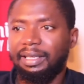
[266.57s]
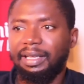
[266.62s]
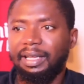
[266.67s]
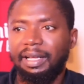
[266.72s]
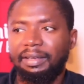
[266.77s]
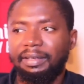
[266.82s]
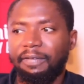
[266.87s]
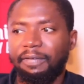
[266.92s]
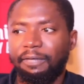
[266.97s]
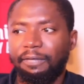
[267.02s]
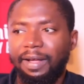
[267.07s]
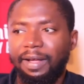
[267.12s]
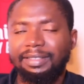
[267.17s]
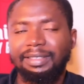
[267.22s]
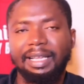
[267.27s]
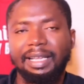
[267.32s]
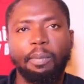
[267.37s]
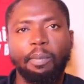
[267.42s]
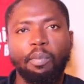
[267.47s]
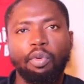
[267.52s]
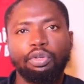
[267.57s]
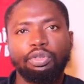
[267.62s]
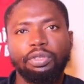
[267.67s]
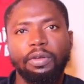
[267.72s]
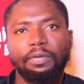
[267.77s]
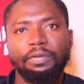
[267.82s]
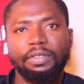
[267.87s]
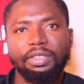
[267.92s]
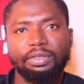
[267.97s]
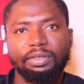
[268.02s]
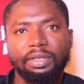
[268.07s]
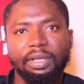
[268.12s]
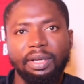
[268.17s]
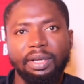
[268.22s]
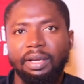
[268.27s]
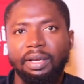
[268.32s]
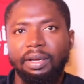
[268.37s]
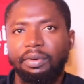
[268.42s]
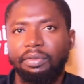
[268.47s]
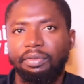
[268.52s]
fact that most of these
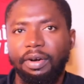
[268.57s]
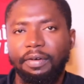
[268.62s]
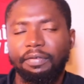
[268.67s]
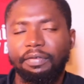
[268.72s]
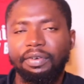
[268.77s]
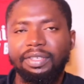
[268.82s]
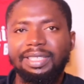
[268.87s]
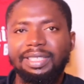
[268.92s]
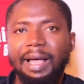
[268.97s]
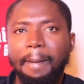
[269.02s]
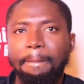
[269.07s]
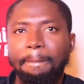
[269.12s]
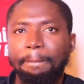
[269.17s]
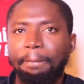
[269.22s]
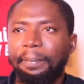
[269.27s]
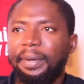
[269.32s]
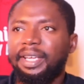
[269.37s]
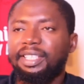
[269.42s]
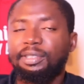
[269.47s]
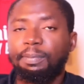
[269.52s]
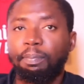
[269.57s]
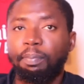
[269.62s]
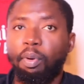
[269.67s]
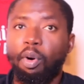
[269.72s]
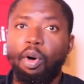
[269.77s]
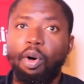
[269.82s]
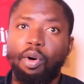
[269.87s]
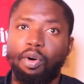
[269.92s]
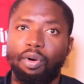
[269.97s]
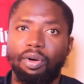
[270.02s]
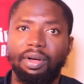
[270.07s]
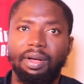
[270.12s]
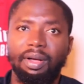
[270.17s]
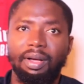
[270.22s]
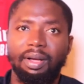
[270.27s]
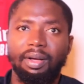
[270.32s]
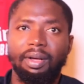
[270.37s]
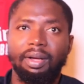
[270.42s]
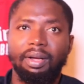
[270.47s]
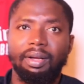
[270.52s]
referees are piss poor.
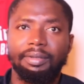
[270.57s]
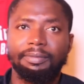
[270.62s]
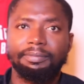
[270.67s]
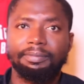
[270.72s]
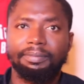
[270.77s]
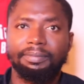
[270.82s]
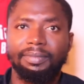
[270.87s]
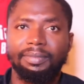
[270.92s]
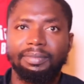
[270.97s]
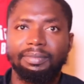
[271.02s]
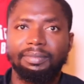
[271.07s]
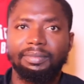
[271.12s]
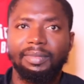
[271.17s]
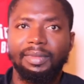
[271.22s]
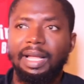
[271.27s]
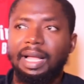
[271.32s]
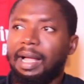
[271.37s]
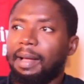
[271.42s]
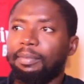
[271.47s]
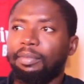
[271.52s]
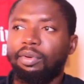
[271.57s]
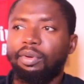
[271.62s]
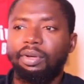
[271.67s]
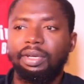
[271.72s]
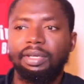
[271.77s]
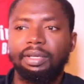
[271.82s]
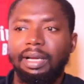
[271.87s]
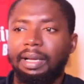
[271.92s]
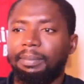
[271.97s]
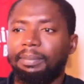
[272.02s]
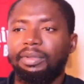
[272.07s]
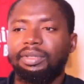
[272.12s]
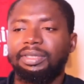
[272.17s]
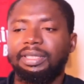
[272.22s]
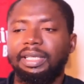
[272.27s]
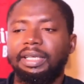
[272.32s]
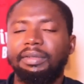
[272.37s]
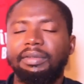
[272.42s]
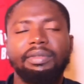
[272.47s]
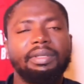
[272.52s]
I'm not
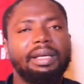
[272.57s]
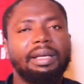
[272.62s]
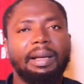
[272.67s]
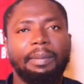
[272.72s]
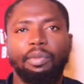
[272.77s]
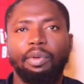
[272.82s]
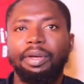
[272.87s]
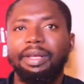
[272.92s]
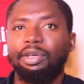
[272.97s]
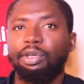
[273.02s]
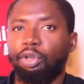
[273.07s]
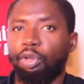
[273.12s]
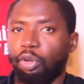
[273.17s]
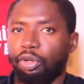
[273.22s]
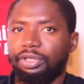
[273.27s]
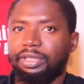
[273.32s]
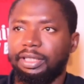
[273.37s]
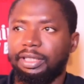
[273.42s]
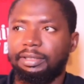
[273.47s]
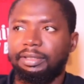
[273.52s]
endorsing